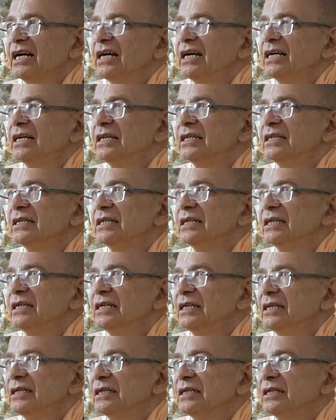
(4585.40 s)

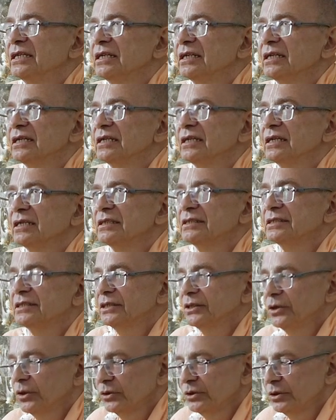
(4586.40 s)
It's
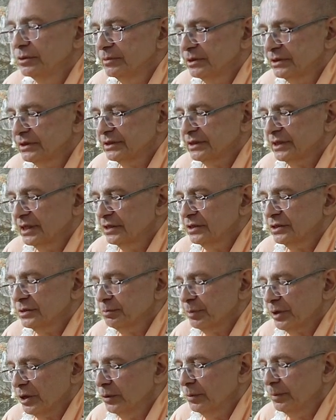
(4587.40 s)
synonymous, and
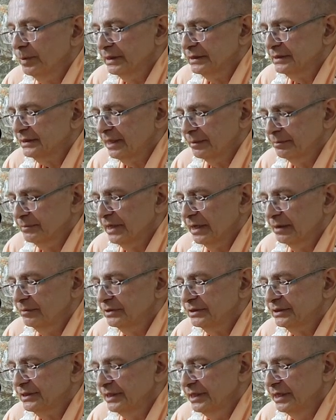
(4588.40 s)
Prabhupada
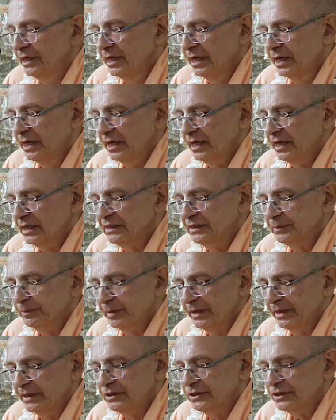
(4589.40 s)
sometimes he
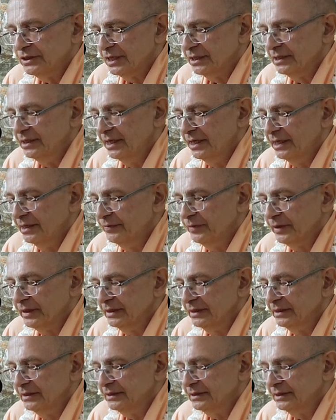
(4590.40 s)
explains Shraddha.
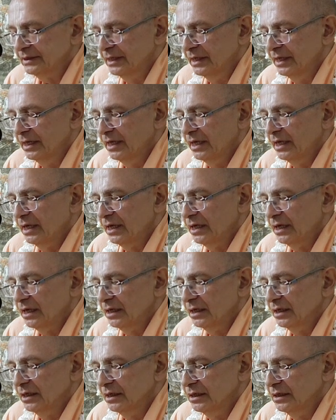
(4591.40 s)
This,
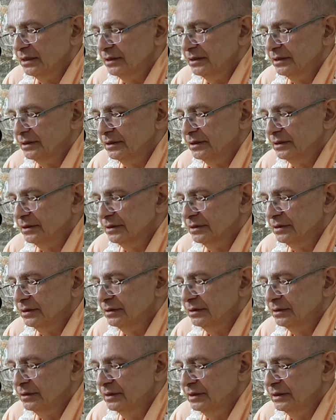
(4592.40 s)
uh,
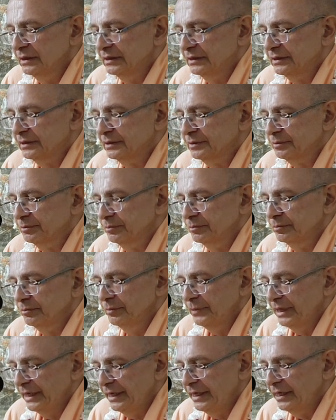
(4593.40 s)
this
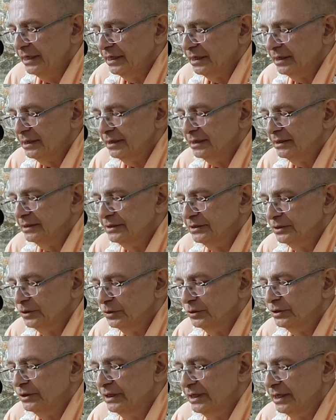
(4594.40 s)
meaning is
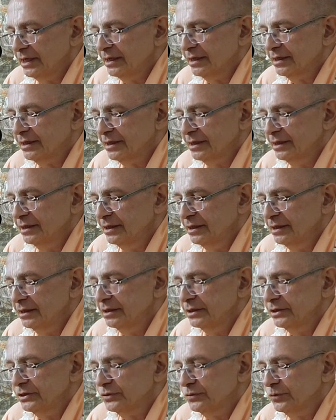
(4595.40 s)
not there in
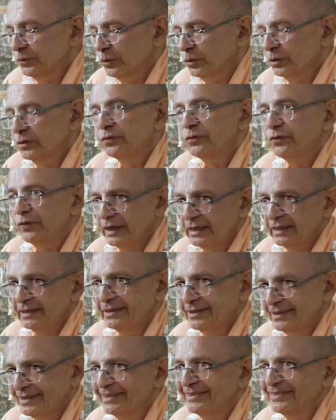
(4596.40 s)
English word
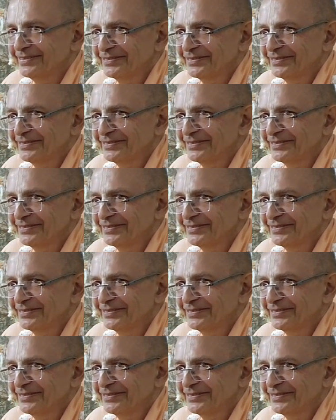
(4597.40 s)
faith.